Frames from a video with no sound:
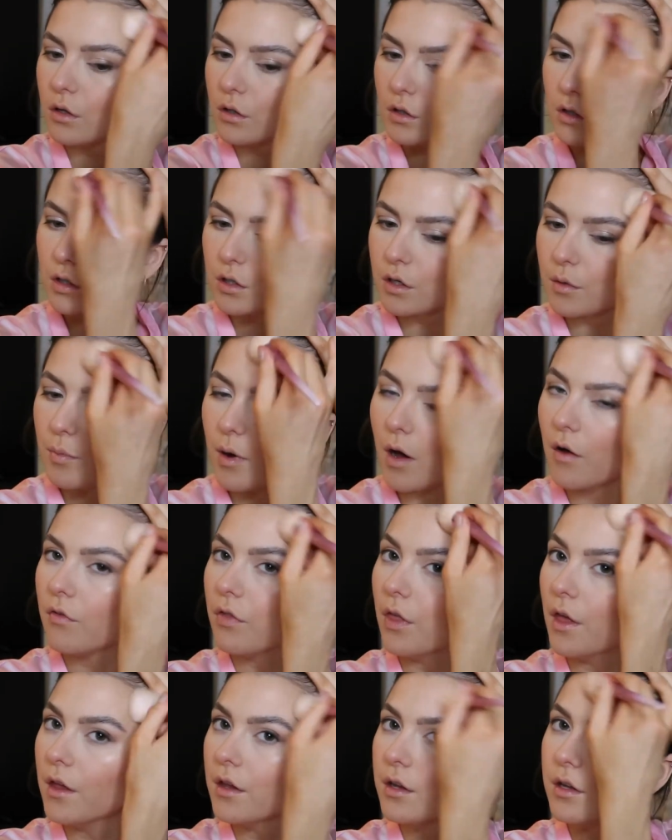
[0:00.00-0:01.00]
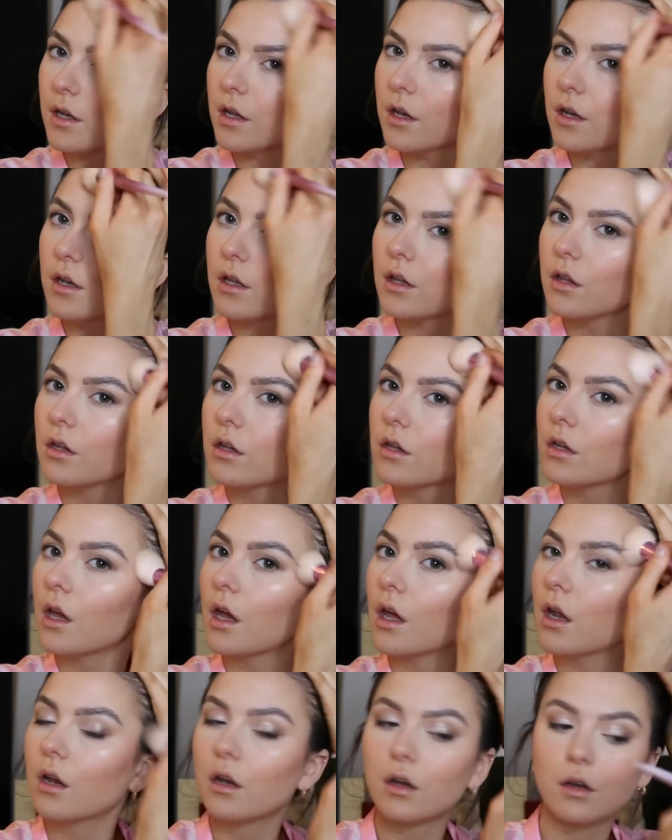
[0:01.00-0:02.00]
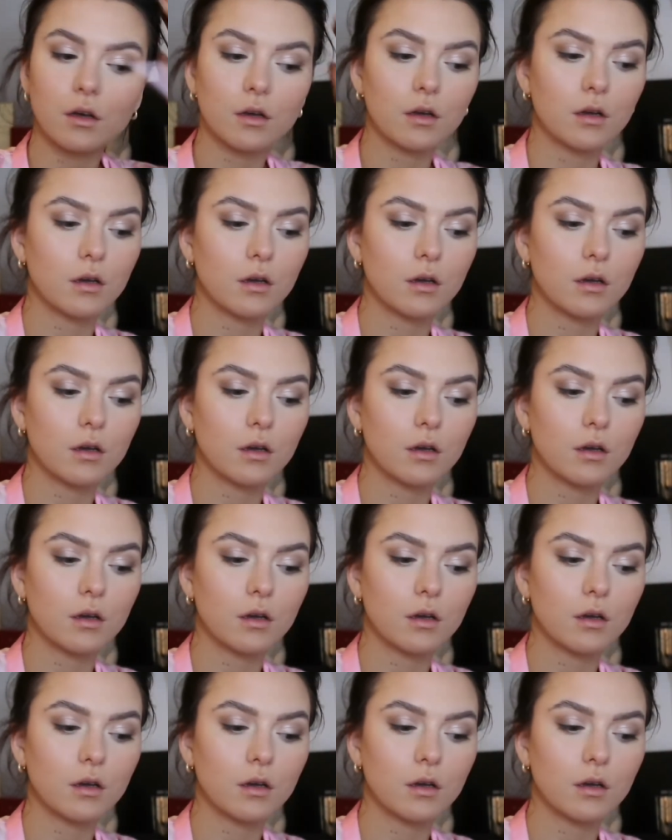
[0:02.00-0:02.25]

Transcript: just to buff this into the skin.